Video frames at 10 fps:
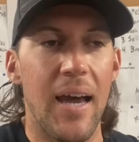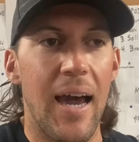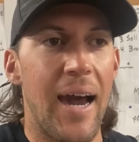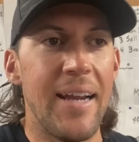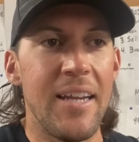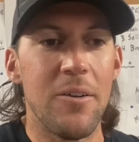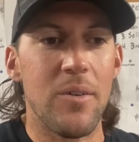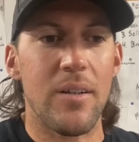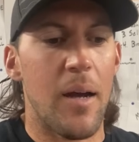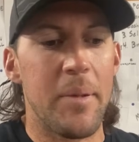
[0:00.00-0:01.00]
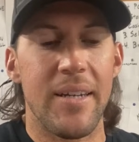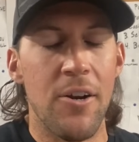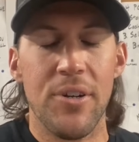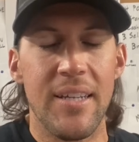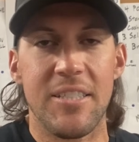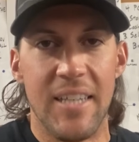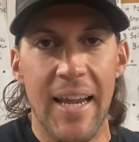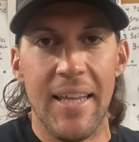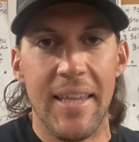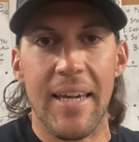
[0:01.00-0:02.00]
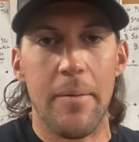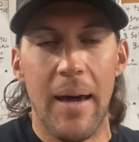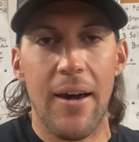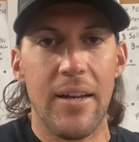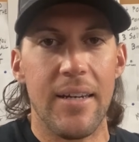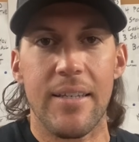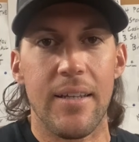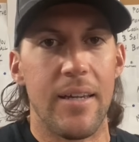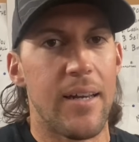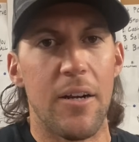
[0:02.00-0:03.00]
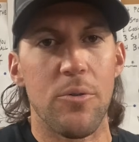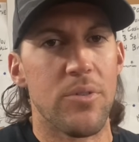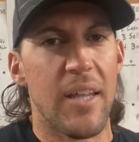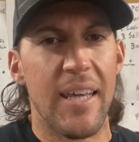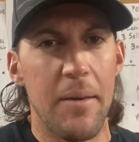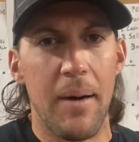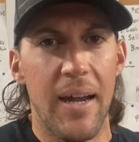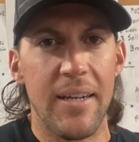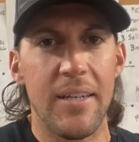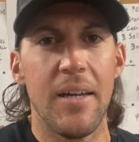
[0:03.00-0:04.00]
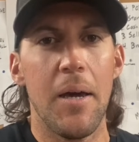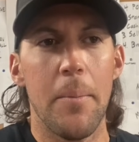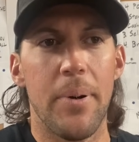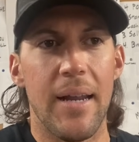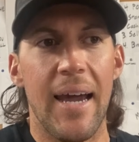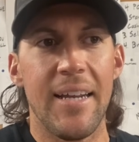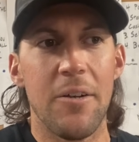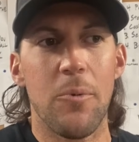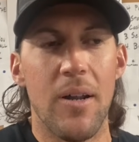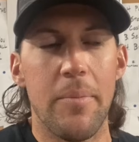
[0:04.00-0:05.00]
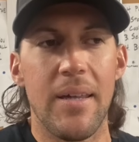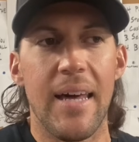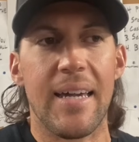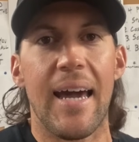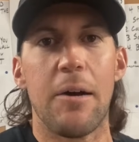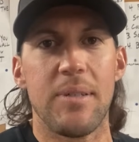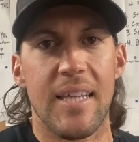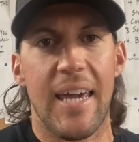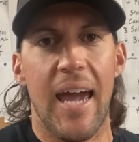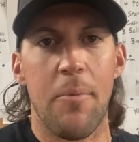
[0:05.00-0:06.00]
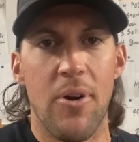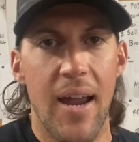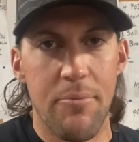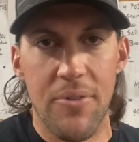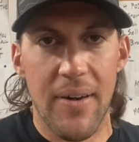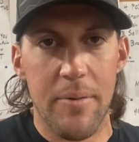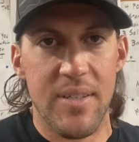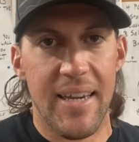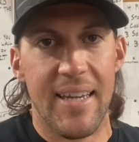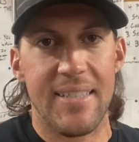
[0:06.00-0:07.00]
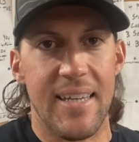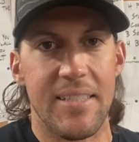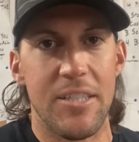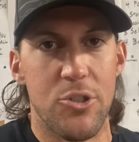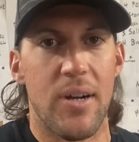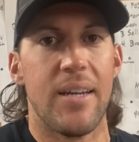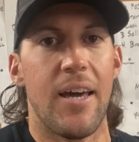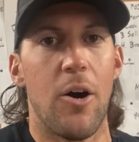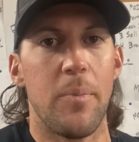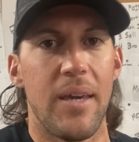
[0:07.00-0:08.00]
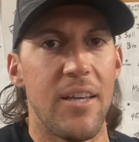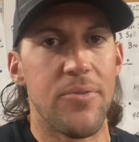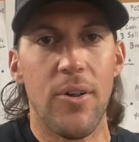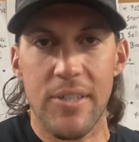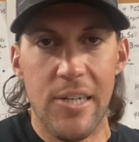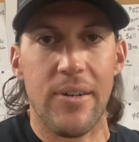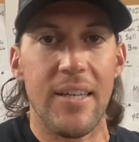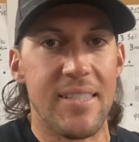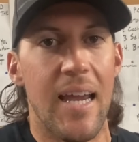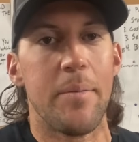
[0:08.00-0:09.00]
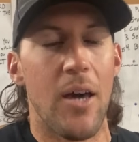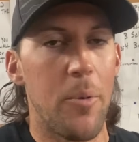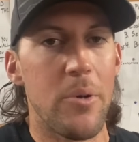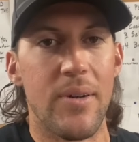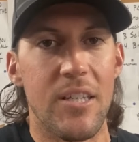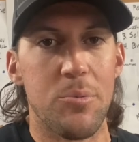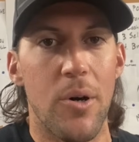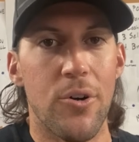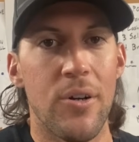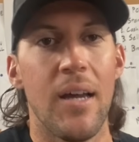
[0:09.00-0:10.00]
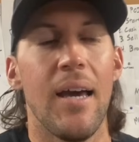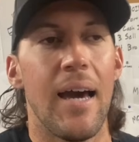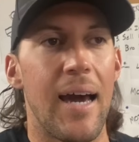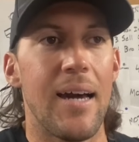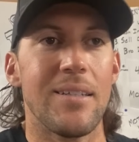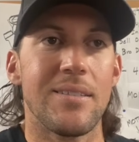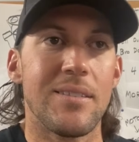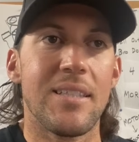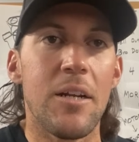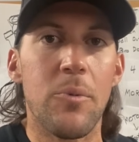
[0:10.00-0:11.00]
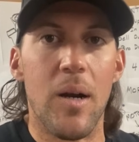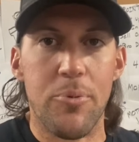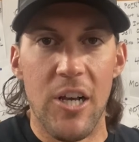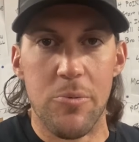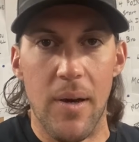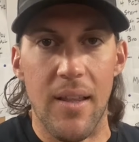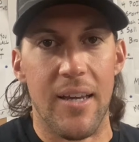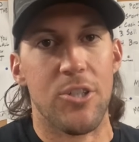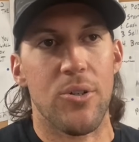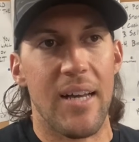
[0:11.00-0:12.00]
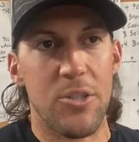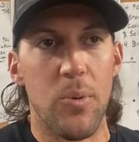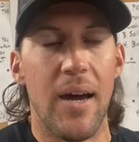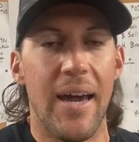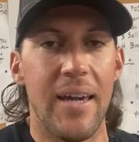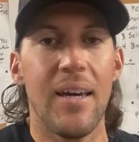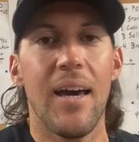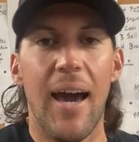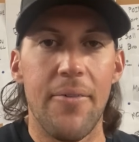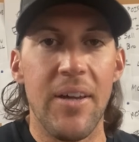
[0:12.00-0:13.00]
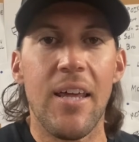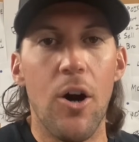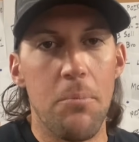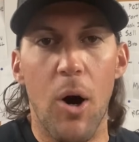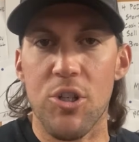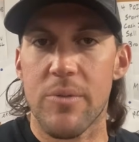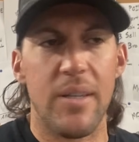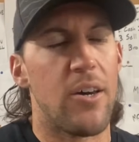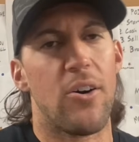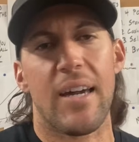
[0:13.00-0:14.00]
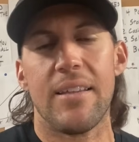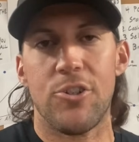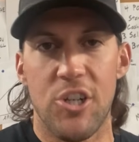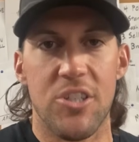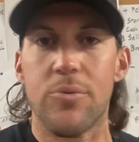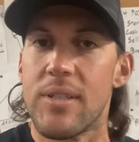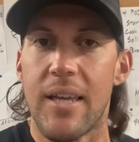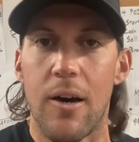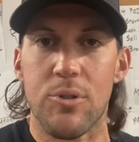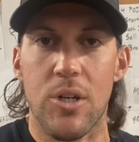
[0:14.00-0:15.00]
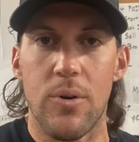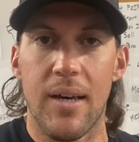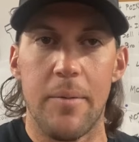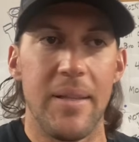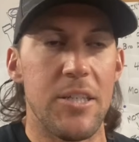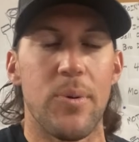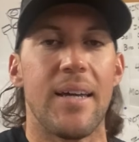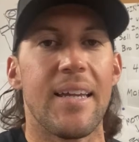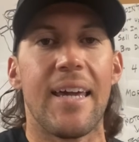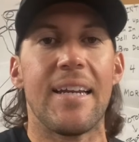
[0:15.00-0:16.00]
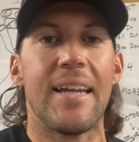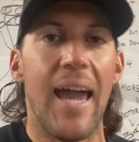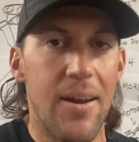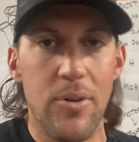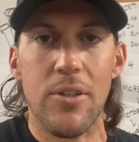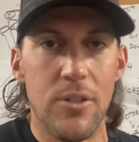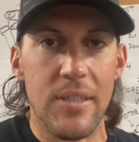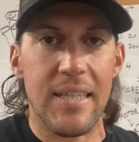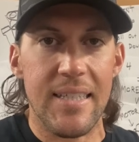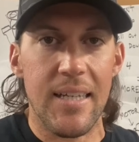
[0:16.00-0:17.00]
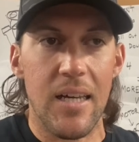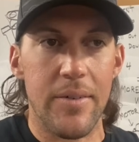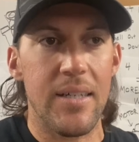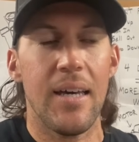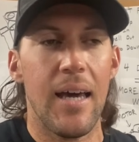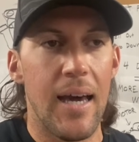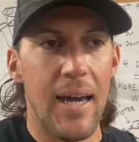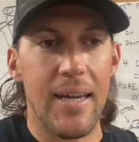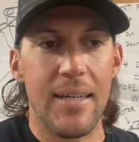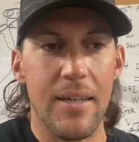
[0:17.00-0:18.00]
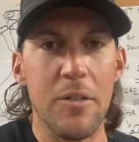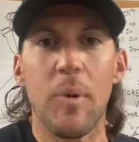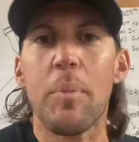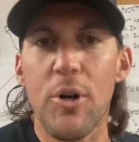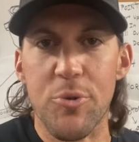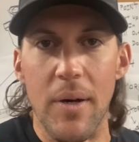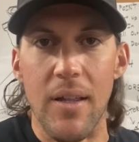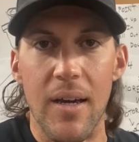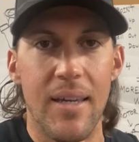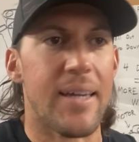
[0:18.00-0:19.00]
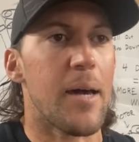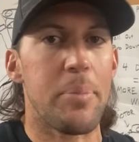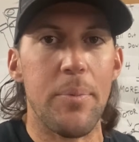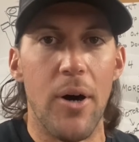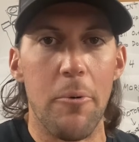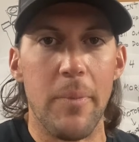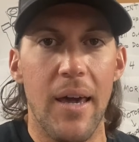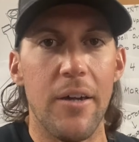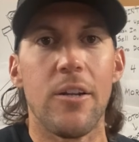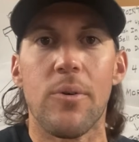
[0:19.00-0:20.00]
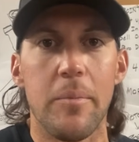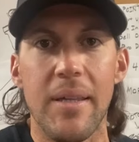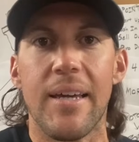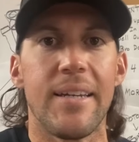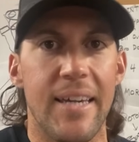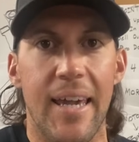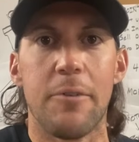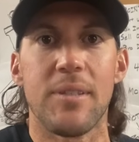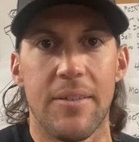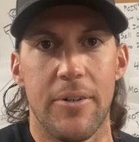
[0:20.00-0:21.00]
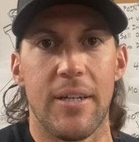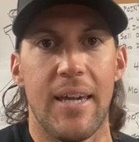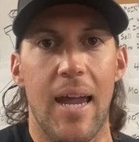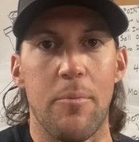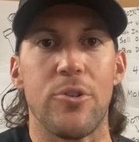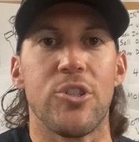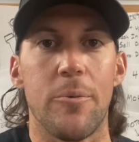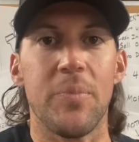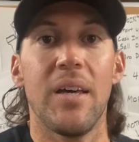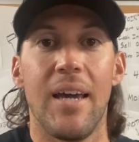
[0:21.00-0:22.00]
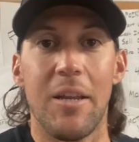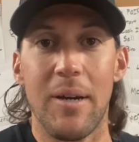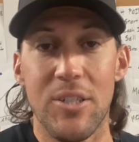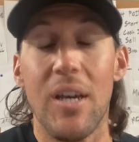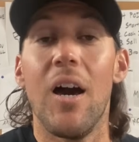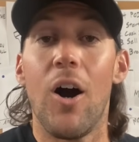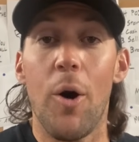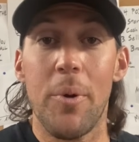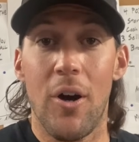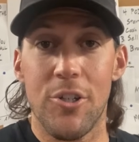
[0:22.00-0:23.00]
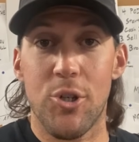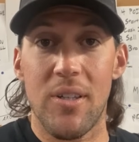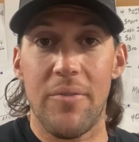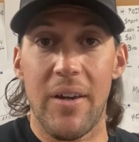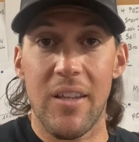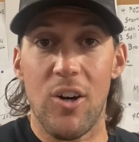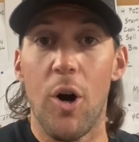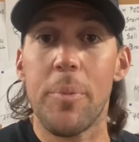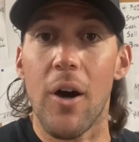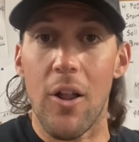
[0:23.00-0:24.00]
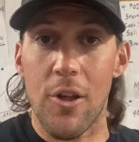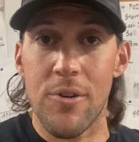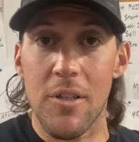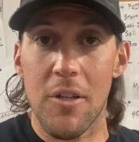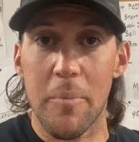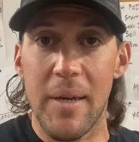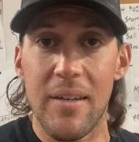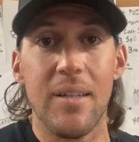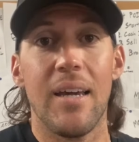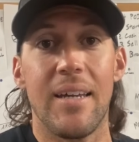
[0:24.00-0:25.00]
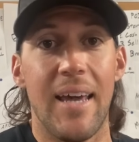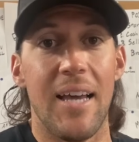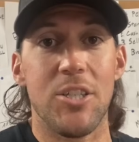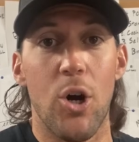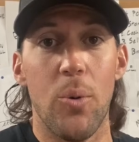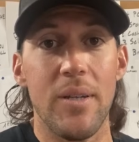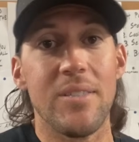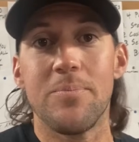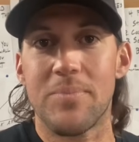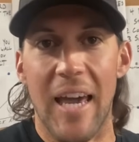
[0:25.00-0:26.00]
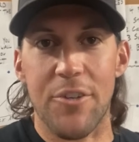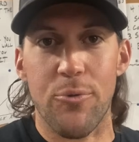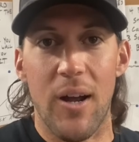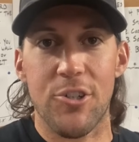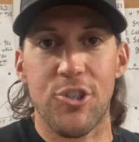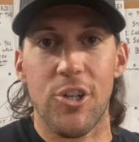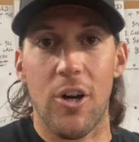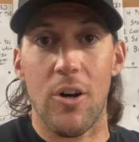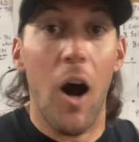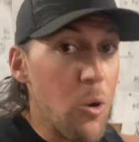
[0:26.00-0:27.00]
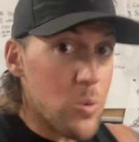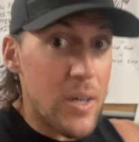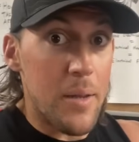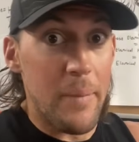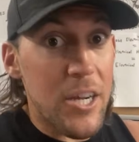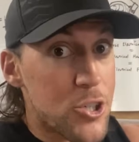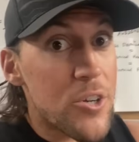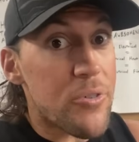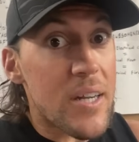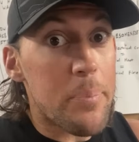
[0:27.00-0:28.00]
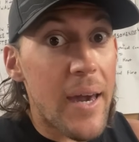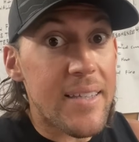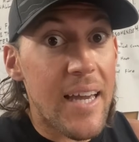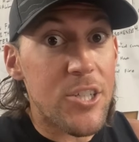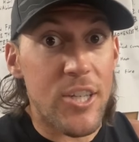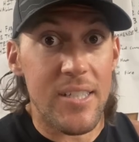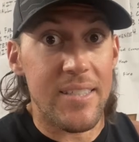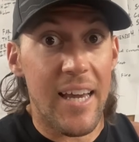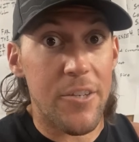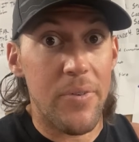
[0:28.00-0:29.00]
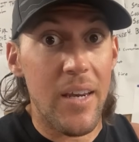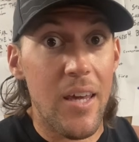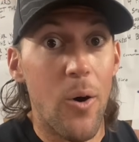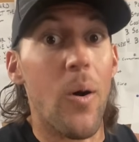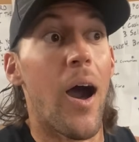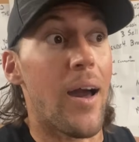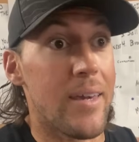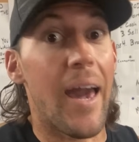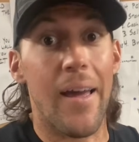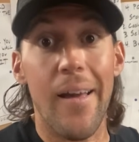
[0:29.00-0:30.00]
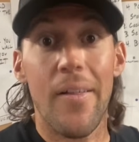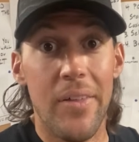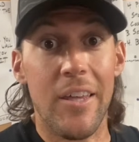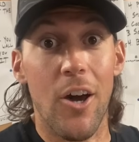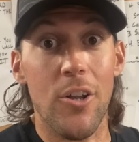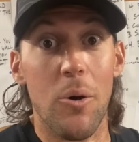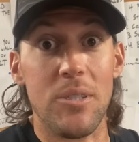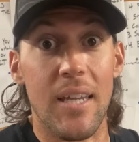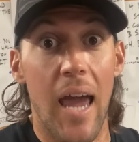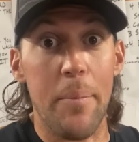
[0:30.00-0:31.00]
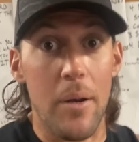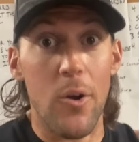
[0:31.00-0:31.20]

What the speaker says: Daryl didn't say anything about it. I don't think he minded. But I didn't want to be that guy with the camera every 5 seconds as he's trying to help me. He's volunteering his time to help me rig this motor. I didn't want to press my luck. So that's why I videoed most of it. Y'all got the gist of what the hell was going on. But that's why I didn't get into every little detail of it. I didn't want to push my luck. I got people helping me out. You don't want to be that kid with the freaking camera. So anyways, hope y'all enjoyed the video. Hope y'all learned a little bit. And as always, thanks for watching, y'all. Oh, make sure you freaking pay attention because the next video, yeah, I think y'all know what's going to happen.